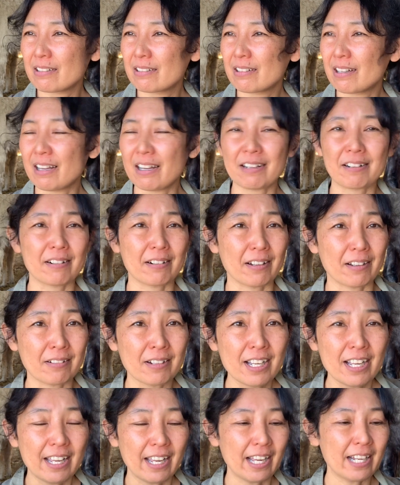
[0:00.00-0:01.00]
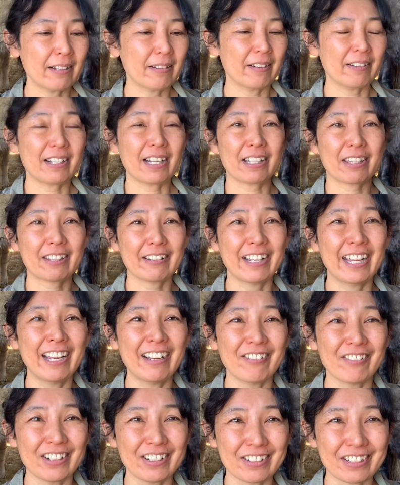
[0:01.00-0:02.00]
I don't know. Anyway, we got 3
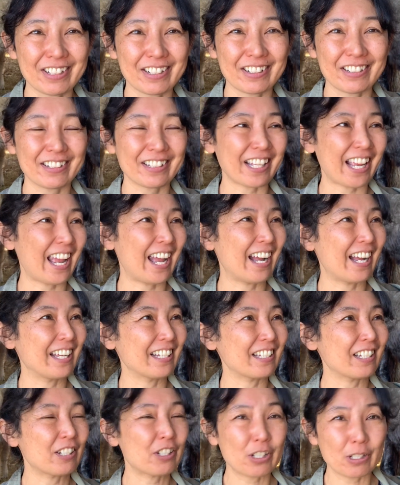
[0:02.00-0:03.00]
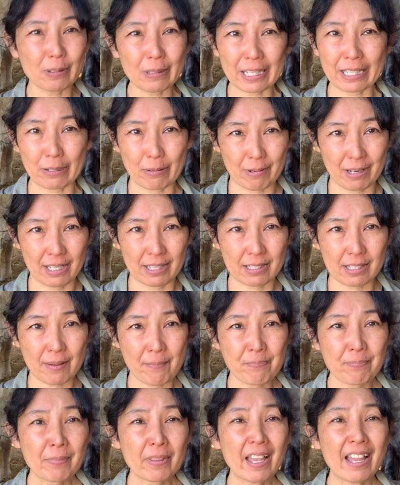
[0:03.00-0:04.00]
roosters and 2 little ones.
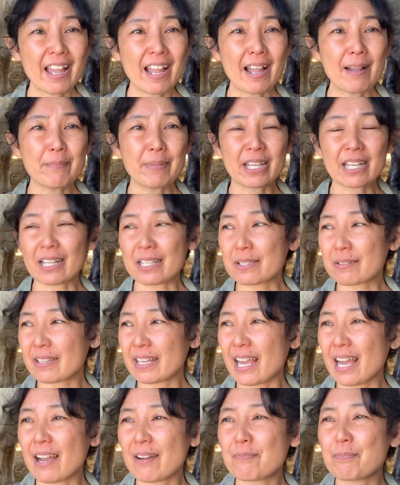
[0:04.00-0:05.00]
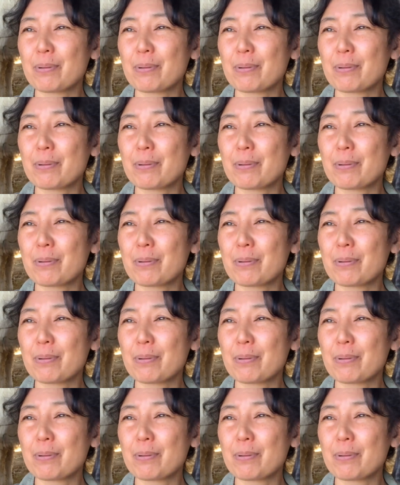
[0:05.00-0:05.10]
And because we have